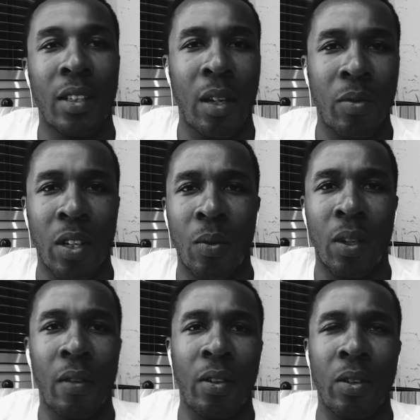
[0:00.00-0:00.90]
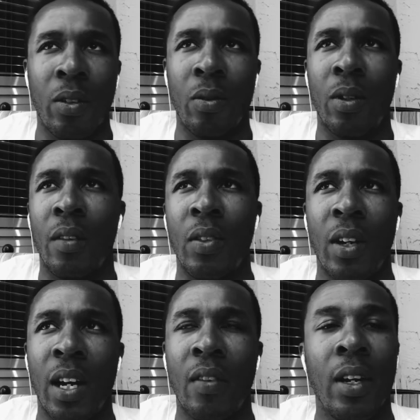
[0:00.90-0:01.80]
Samsung, whatever you do, whatever you
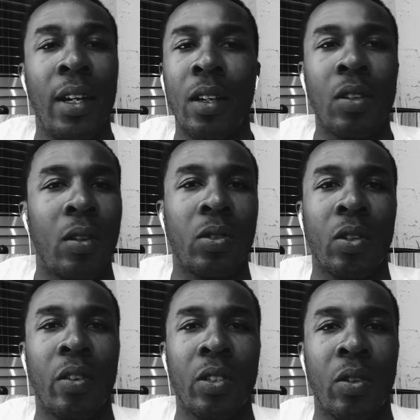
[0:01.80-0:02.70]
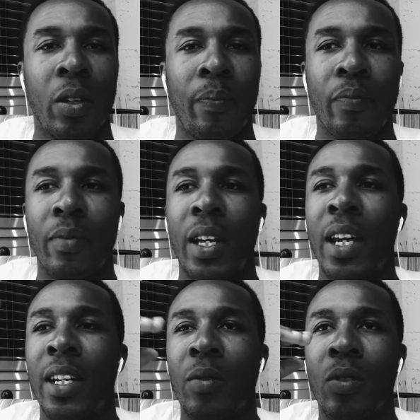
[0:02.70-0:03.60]
have, tell stories on it.
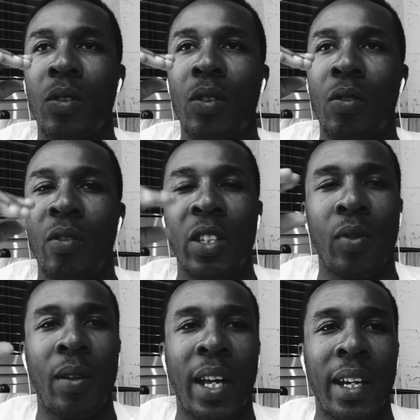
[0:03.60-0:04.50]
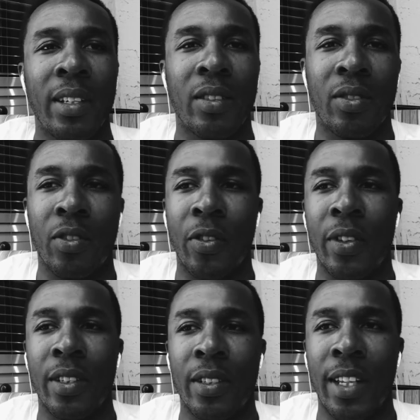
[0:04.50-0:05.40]
And the reason why I like Insta
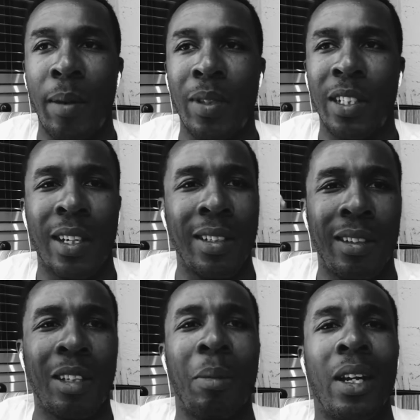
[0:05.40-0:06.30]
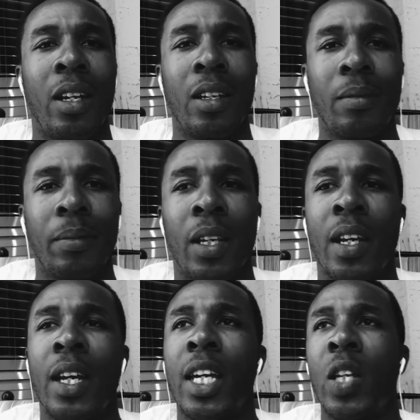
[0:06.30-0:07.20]
stories and Snapchat is because it's immediate.
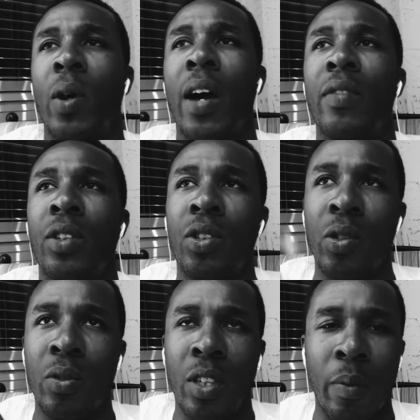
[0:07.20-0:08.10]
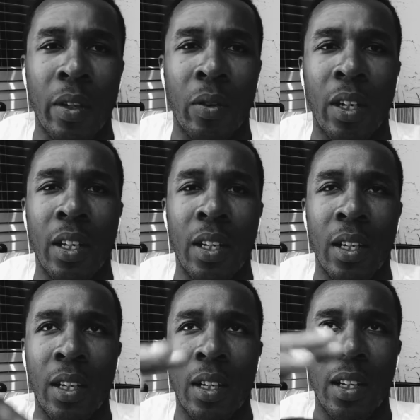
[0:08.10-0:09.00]
You don't have to shoot something on
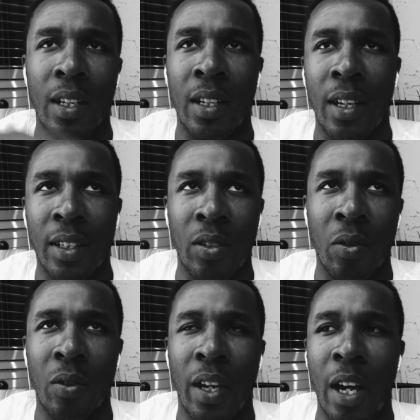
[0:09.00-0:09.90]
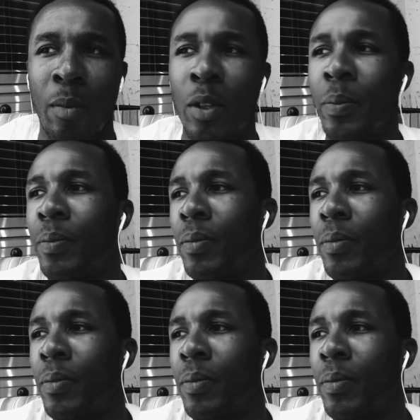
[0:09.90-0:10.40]
an external camera,